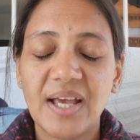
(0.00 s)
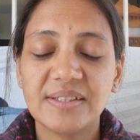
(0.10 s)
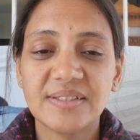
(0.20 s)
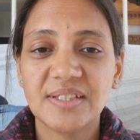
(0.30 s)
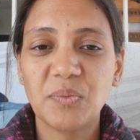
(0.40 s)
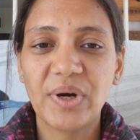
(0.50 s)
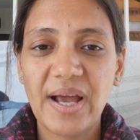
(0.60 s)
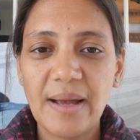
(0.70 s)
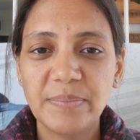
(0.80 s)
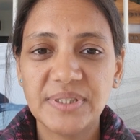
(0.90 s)
and see what
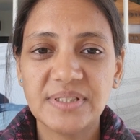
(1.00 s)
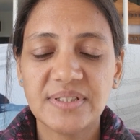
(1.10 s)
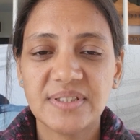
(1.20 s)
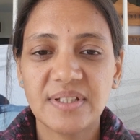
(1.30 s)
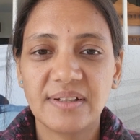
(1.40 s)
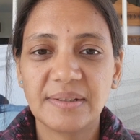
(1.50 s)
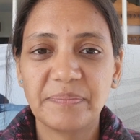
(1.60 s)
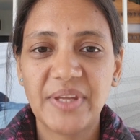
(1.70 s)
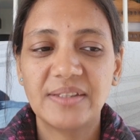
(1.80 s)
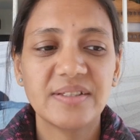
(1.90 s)
happens.
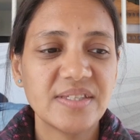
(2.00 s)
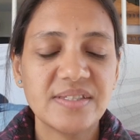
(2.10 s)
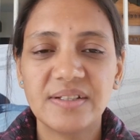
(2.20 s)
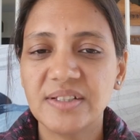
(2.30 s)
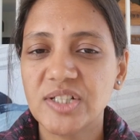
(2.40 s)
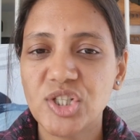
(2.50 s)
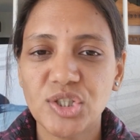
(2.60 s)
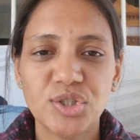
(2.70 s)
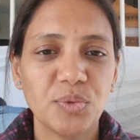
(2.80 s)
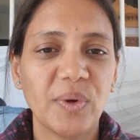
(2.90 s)
And this is in
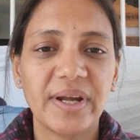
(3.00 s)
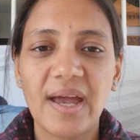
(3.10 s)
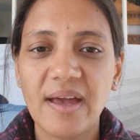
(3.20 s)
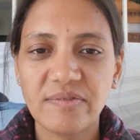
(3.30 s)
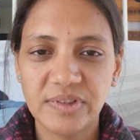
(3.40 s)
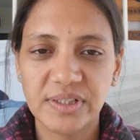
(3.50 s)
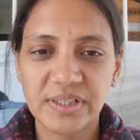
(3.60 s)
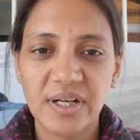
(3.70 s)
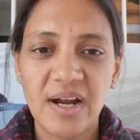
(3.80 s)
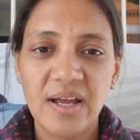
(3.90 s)
addition to
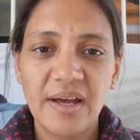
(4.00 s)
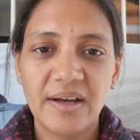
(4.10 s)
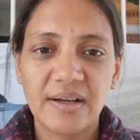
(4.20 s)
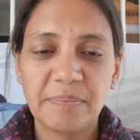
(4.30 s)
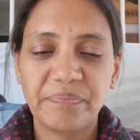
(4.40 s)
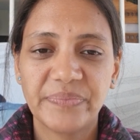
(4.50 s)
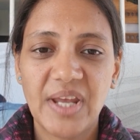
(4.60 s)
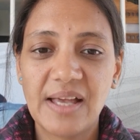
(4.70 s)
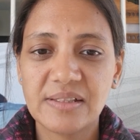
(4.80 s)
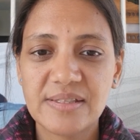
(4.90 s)
whatever
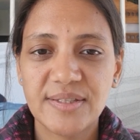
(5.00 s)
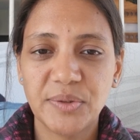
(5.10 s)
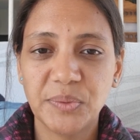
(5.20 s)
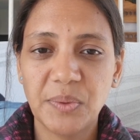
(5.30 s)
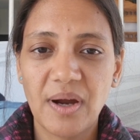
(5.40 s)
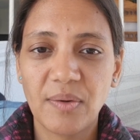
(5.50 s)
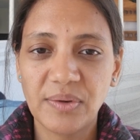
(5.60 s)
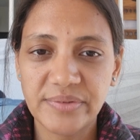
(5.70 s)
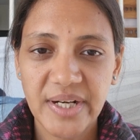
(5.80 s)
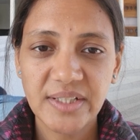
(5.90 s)
else you are
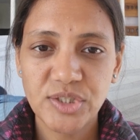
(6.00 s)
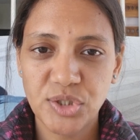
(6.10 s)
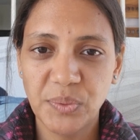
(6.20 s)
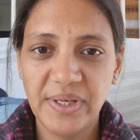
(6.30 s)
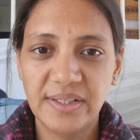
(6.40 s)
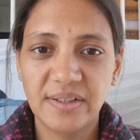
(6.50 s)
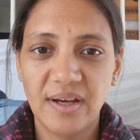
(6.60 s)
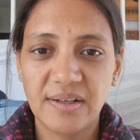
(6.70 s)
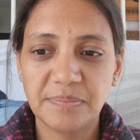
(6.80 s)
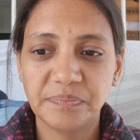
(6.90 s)
already doing
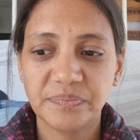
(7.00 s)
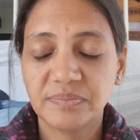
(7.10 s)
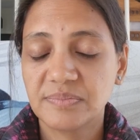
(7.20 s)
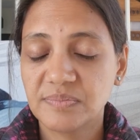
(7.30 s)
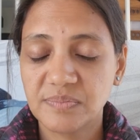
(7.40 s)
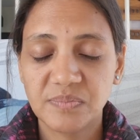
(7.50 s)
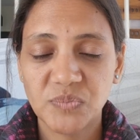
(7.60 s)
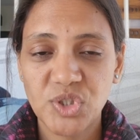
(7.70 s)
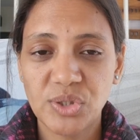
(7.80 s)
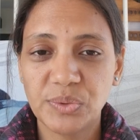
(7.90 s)

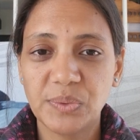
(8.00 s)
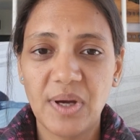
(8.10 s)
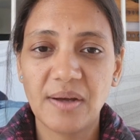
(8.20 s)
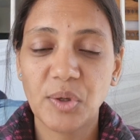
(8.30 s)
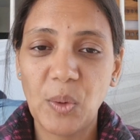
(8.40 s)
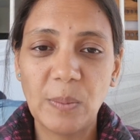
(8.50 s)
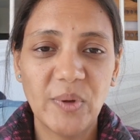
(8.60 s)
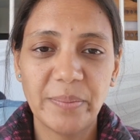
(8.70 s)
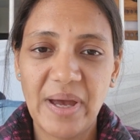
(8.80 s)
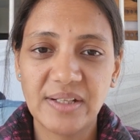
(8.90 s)
to
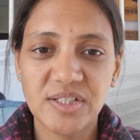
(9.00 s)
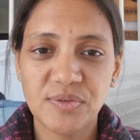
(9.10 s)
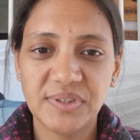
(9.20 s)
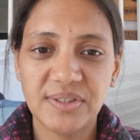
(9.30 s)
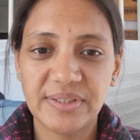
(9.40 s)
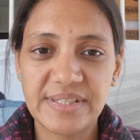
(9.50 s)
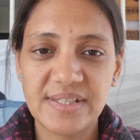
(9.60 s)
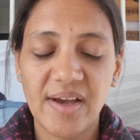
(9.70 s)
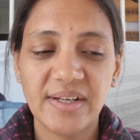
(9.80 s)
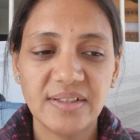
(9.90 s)
cope or manage with your
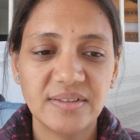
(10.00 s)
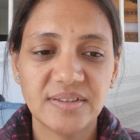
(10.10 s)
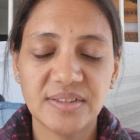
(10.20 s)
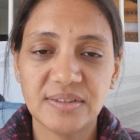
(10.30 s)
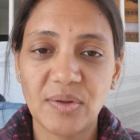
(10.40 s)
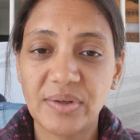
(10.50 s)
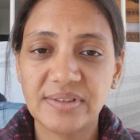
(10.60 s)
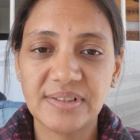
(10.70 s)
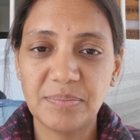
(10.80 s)
anxiety. This is not a